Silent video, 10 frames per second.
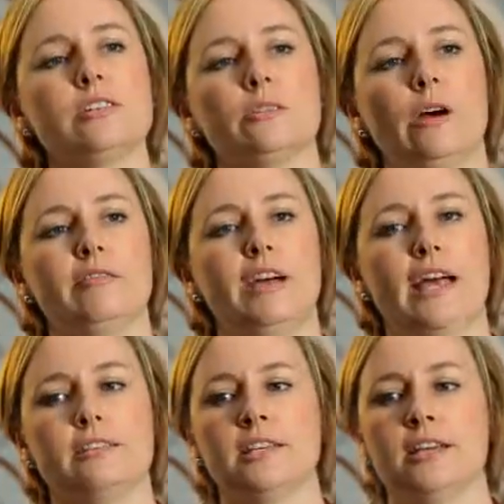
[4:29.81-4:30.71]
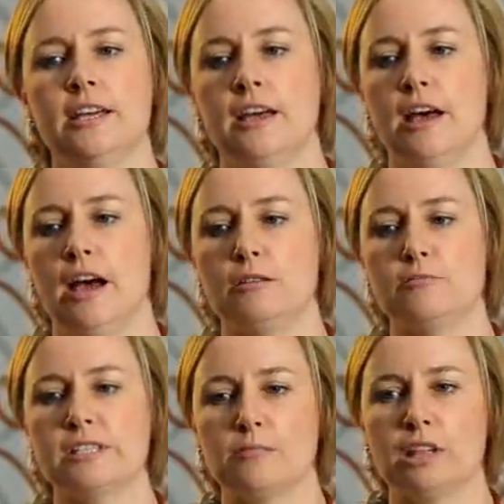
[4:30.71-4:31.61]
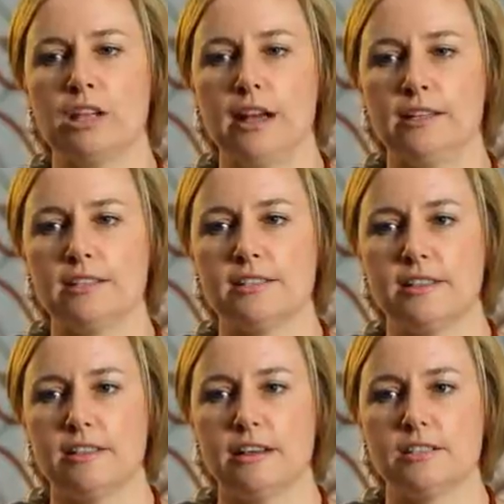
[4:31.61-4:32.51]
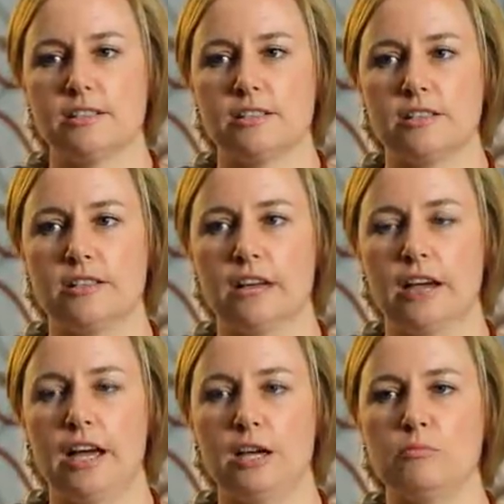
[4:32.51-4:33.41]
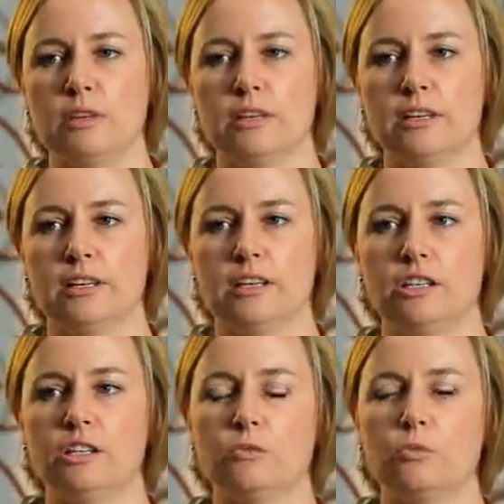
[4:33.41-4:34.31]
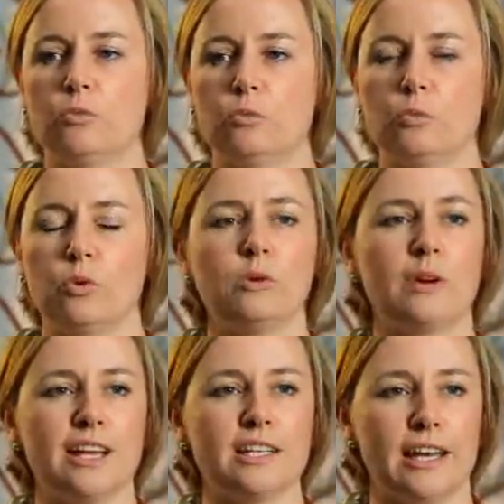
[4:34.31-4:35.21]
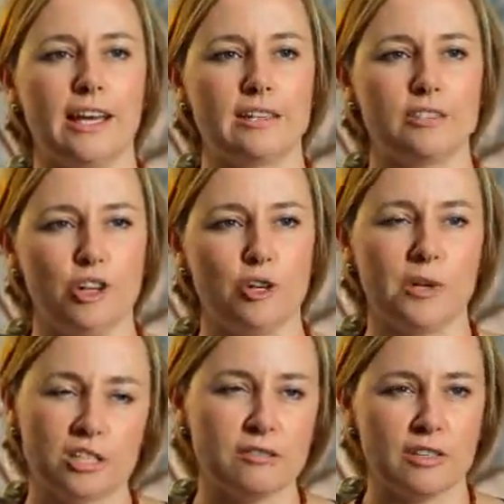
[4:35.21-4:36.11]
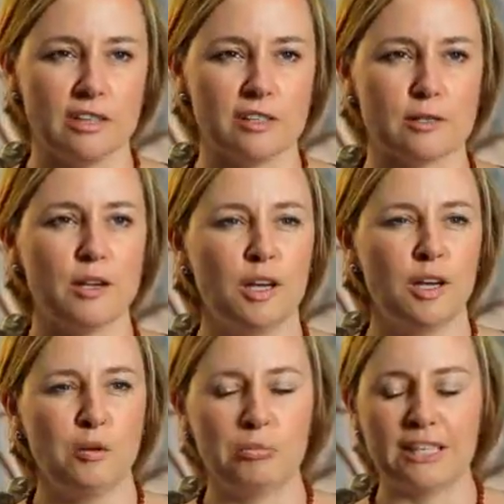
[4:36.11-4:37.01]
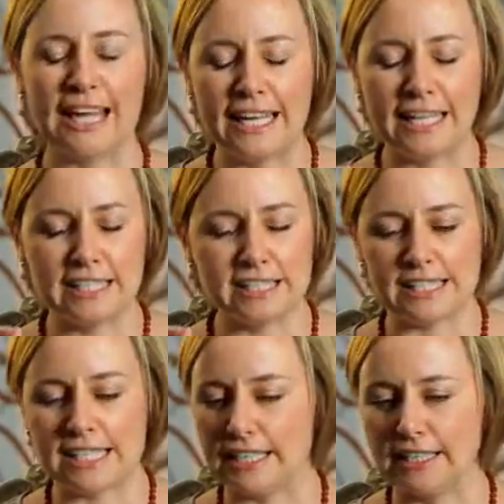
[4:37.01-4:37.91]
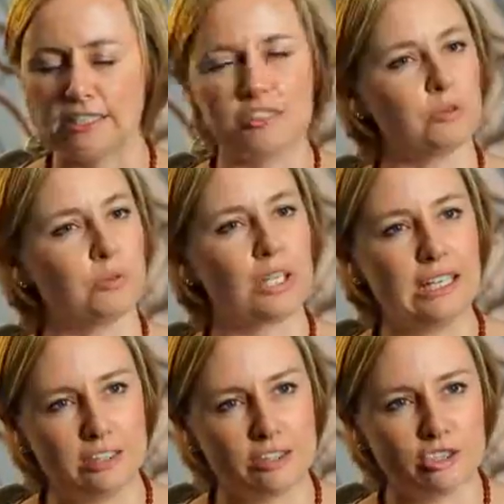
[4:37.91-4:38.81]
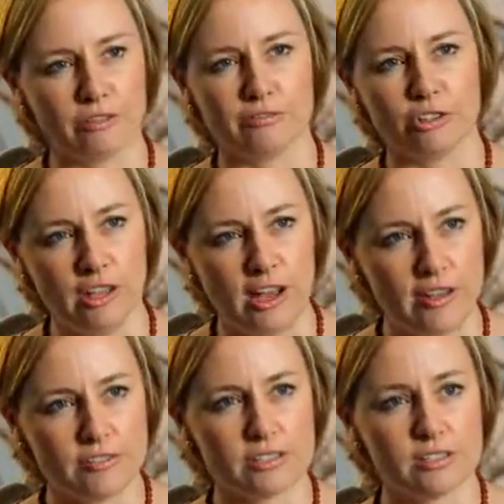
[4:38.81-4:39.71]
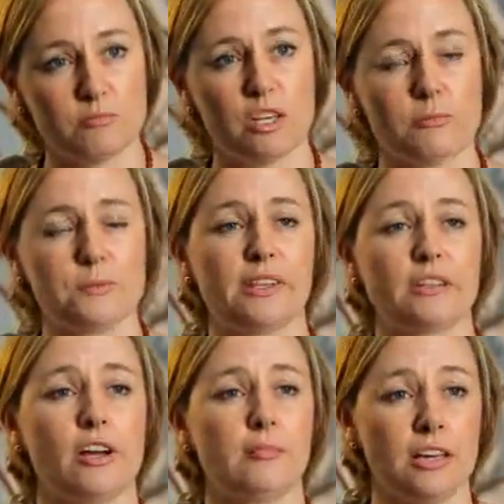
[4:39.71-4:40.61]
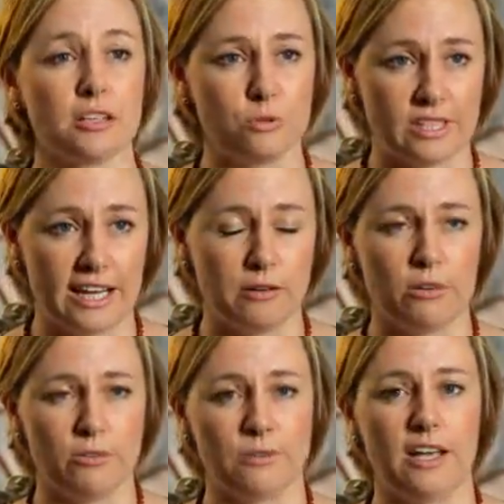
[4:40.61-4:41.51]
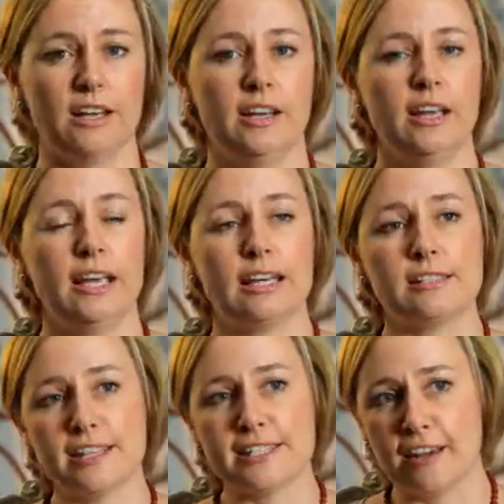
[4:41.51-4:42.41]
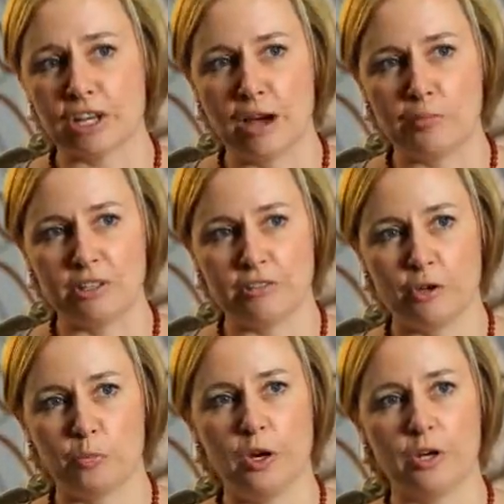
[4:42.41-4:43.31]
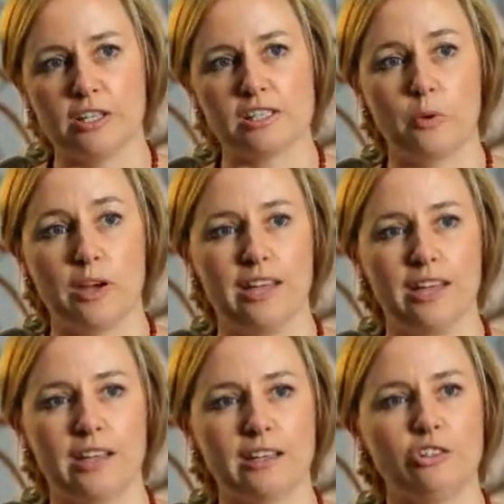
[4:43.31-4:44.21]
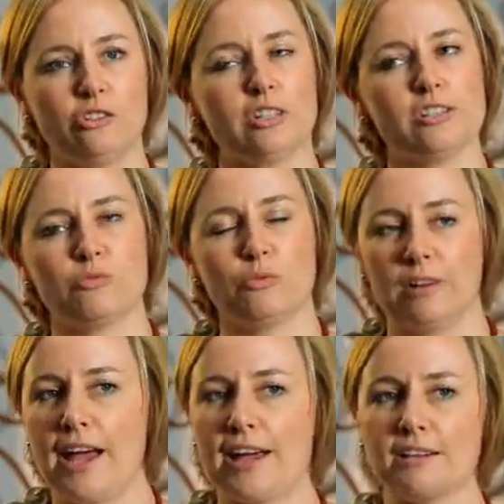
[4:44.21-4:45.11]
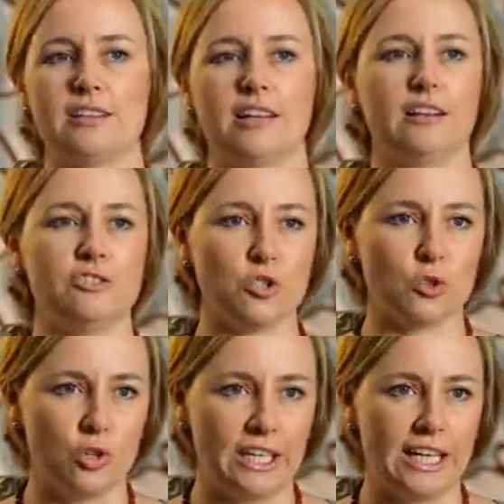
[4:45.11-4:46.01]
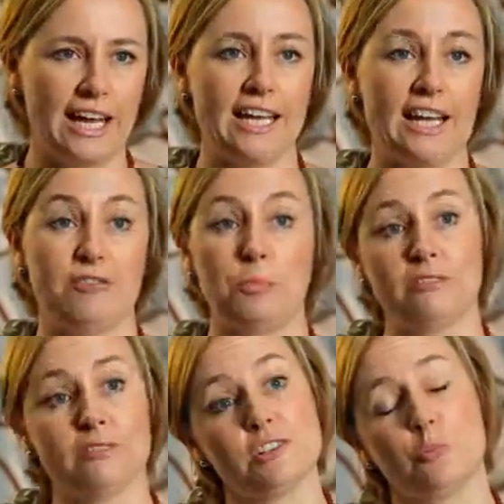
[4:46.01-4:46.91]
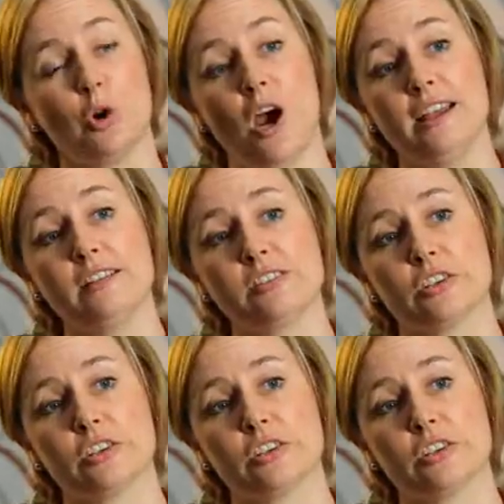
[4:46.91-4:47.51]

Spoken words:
So I've had some clients that, with a wedding day, so much of it is planned down to an inch of your life. So sometimes by the time the actual day rolls around, it's nice to have a couple of components where you can just relax and enjoy and have a bit of a surprise.